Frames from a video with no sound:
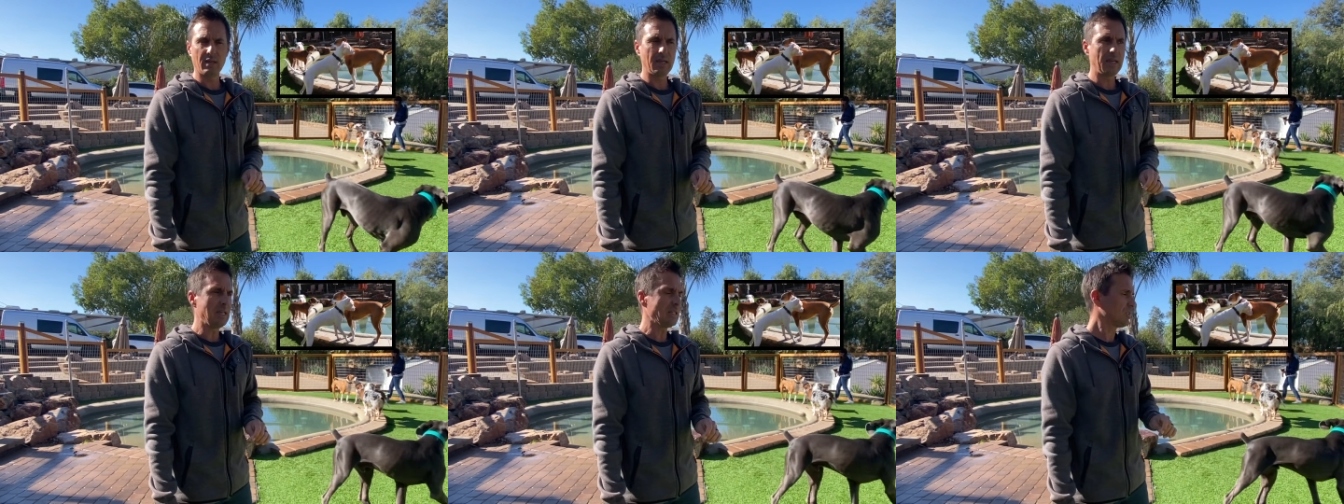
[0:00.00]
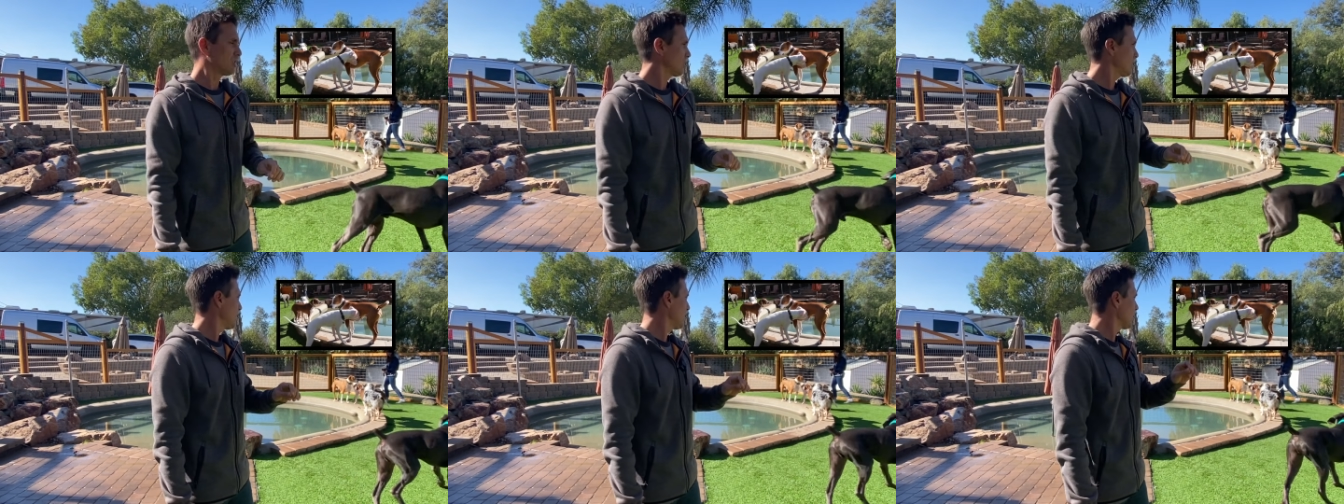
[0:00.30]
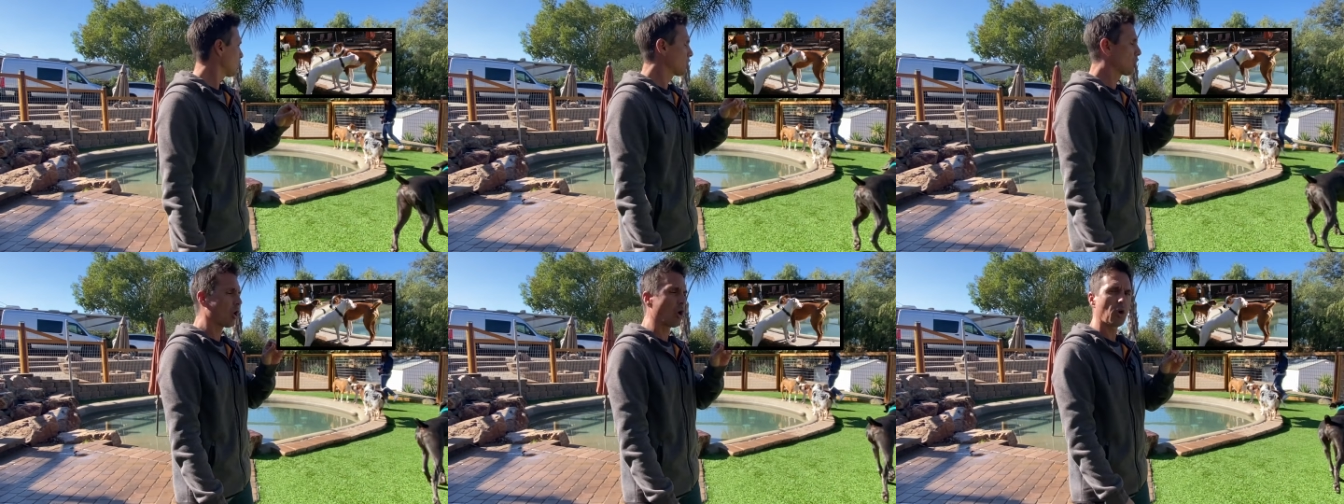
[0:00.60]
It's
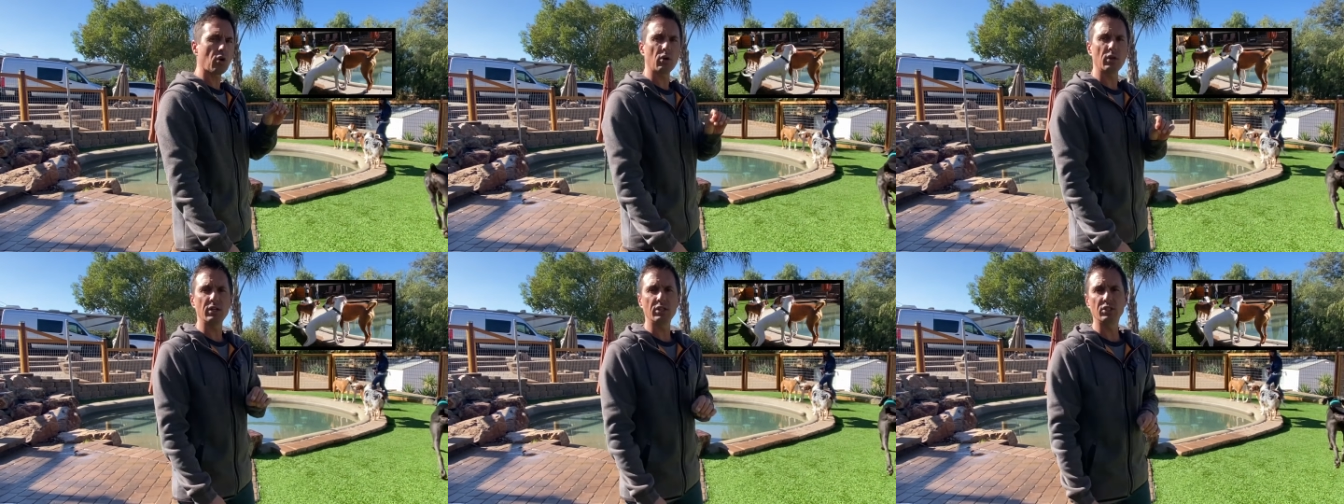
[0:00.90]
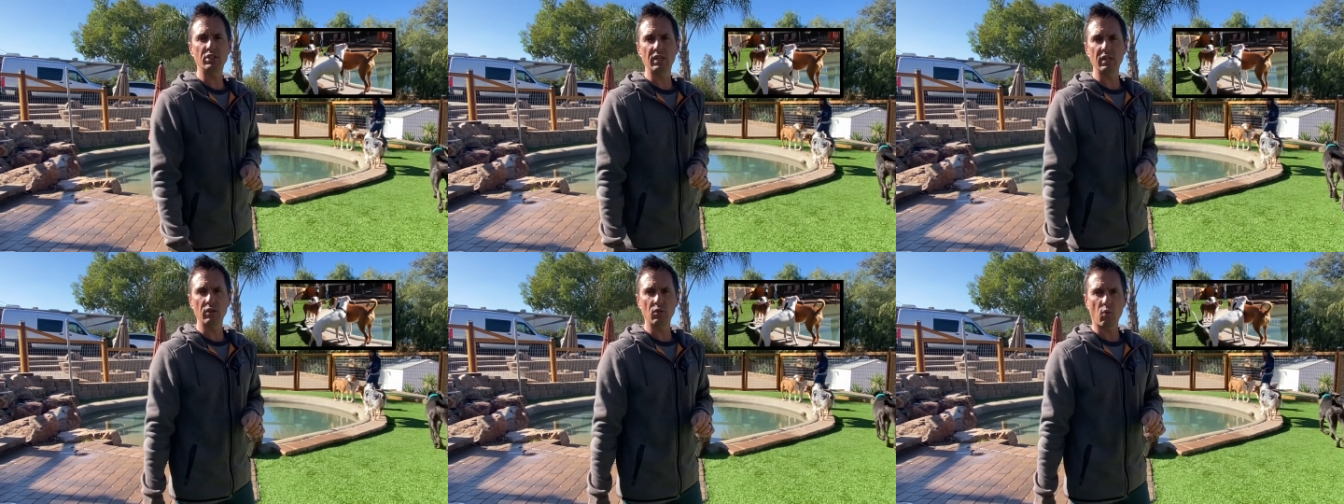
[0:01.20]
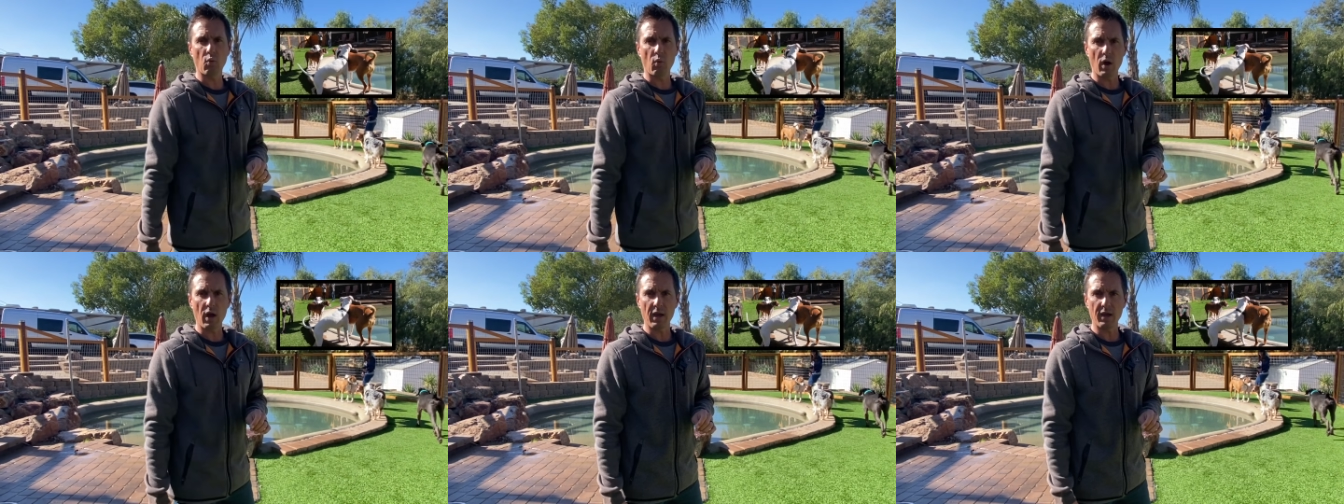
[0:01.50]
encouraged in the
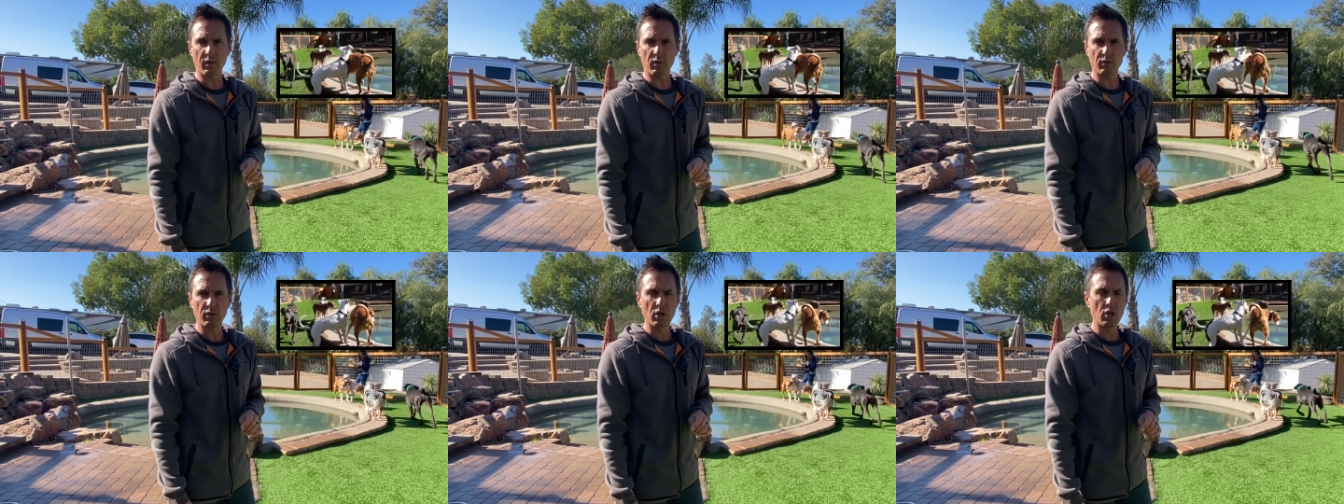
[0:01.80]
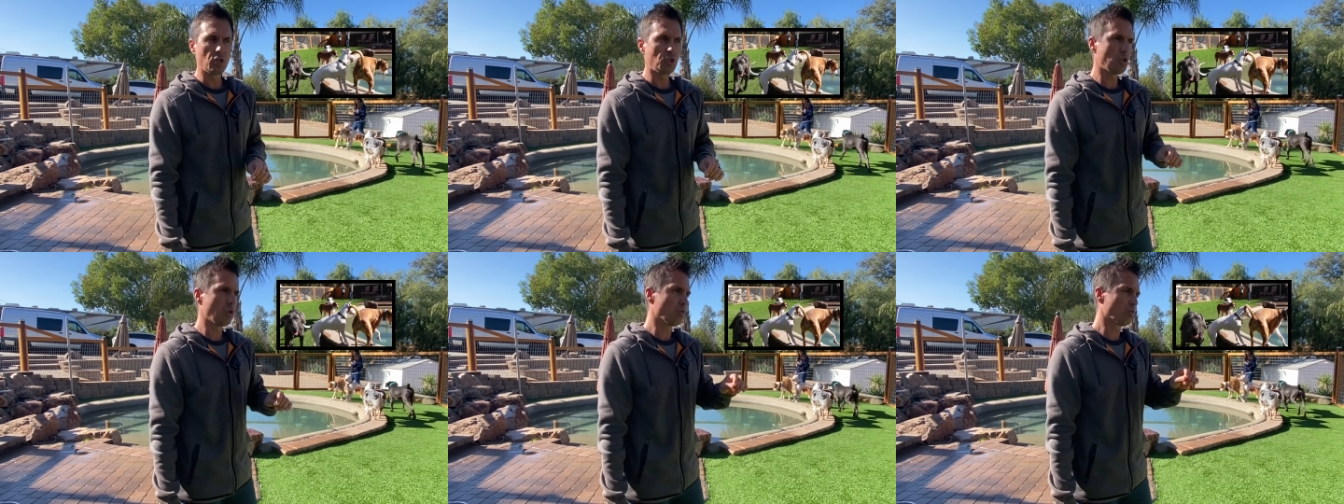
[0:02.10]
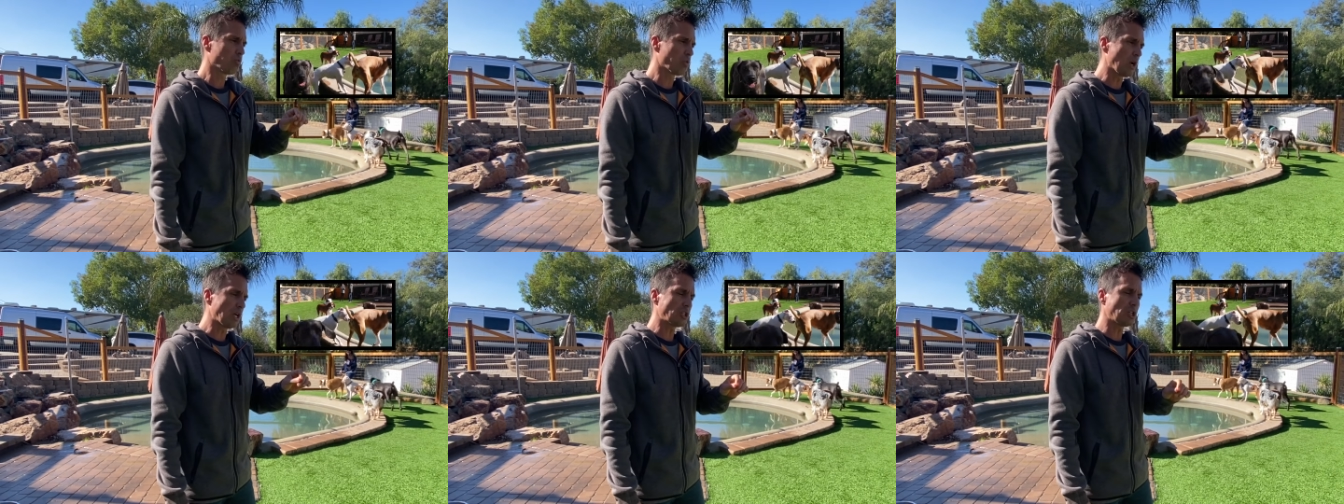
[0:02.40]
wild to
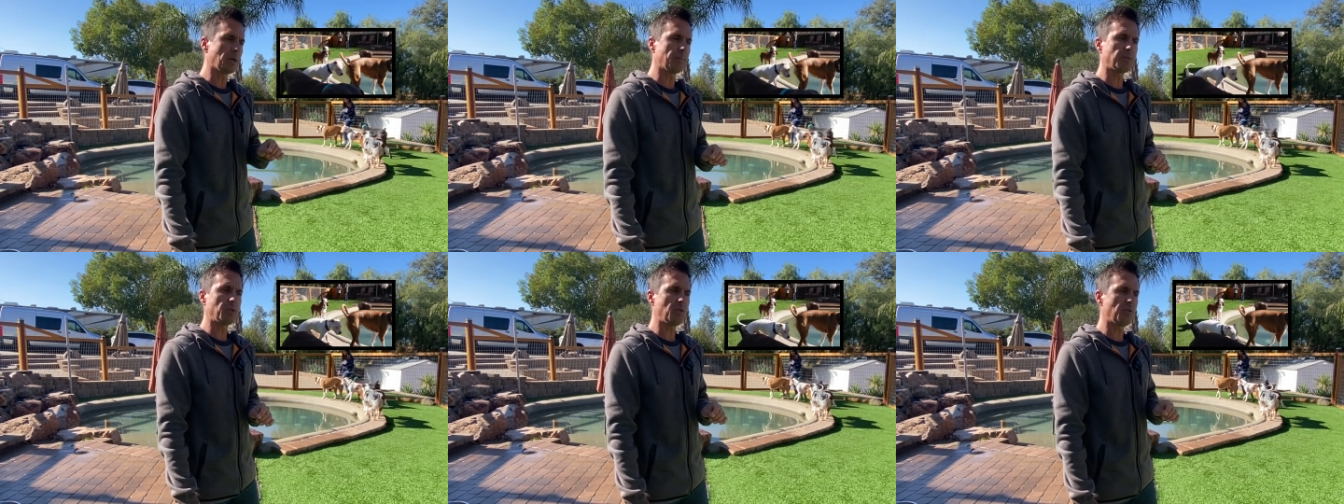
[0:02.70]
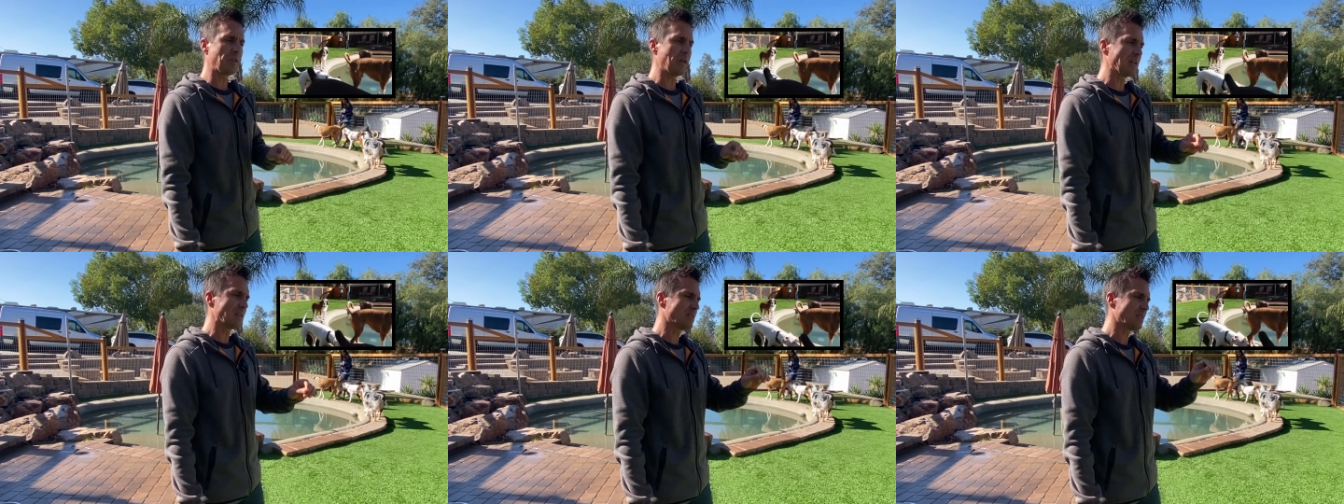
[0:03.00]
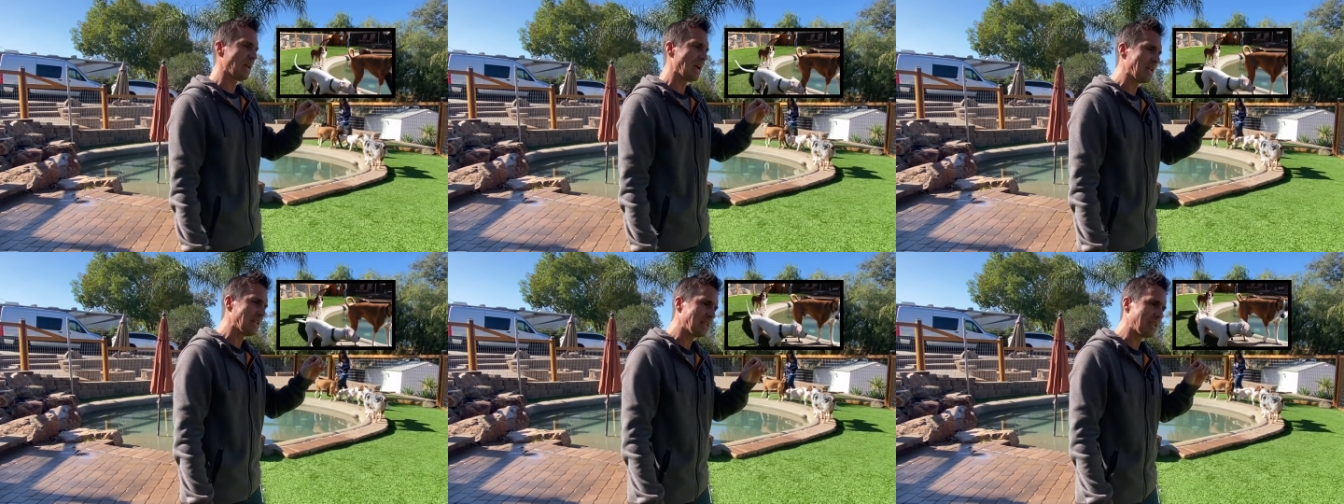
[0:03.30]
rush up to things
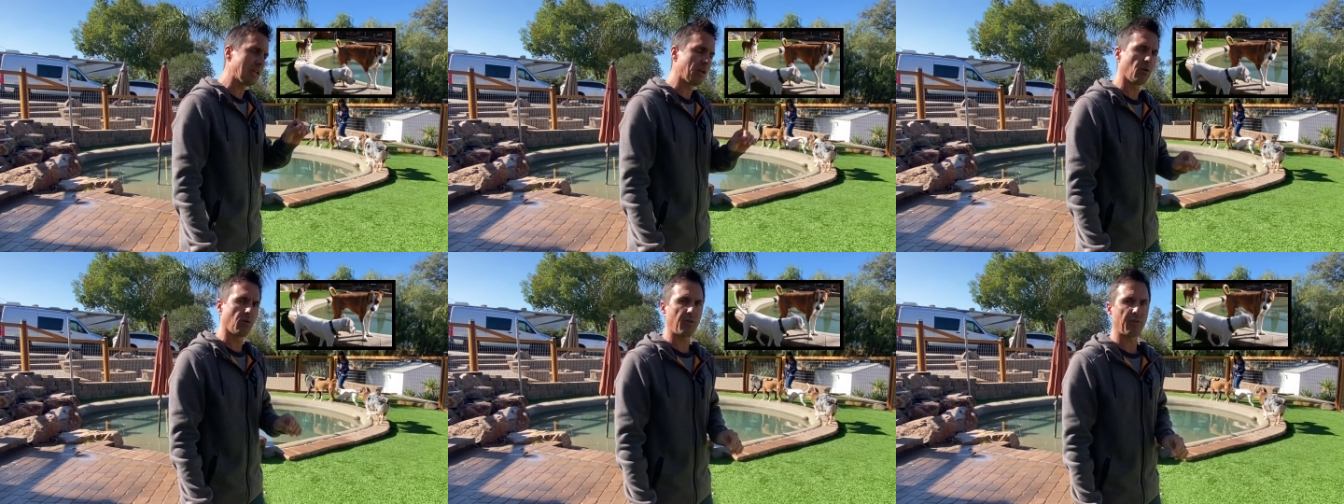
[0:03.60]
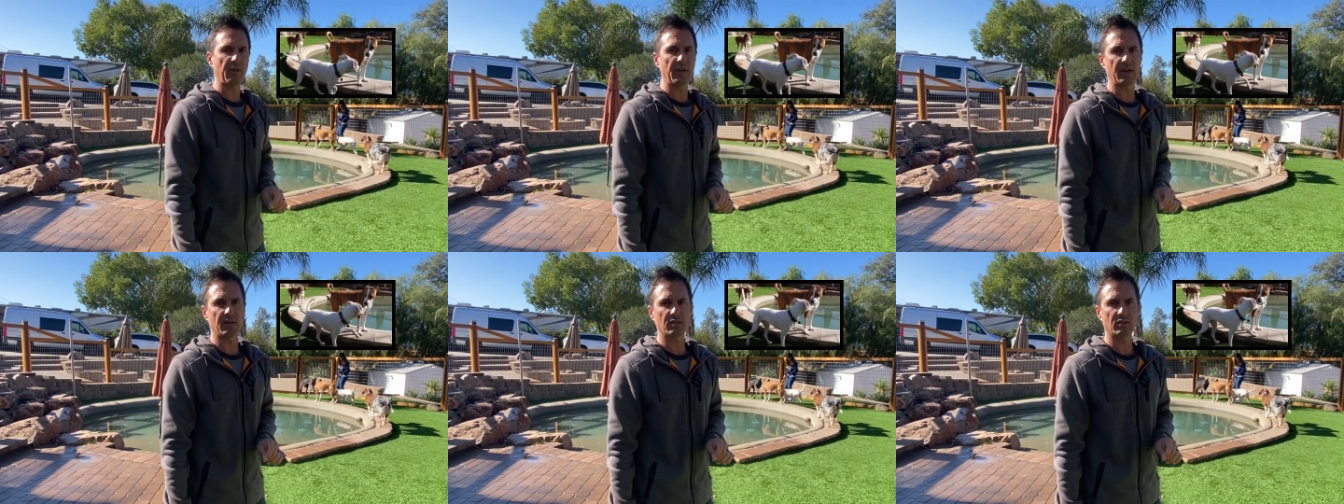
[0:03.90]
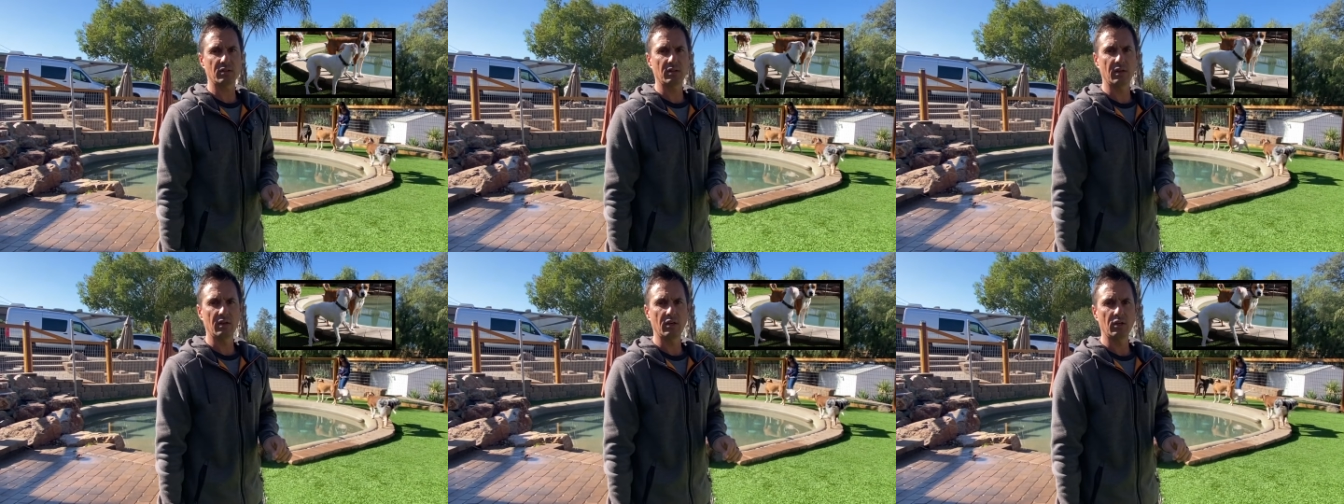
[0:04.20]
and kill things,